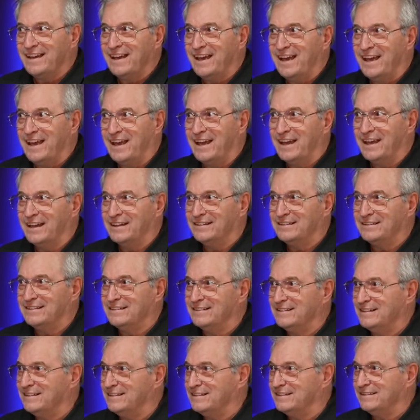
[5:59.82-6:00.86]
And
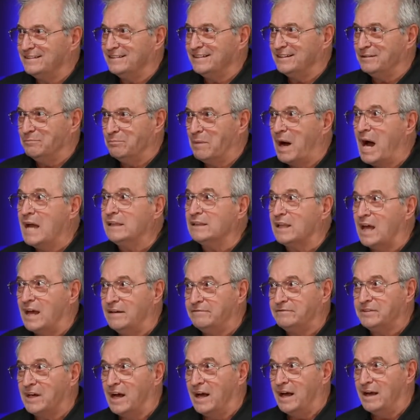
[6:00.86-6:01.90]
in my
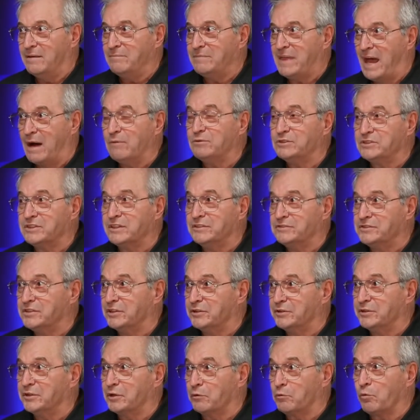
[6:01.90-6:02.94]
lifetime, that was considered a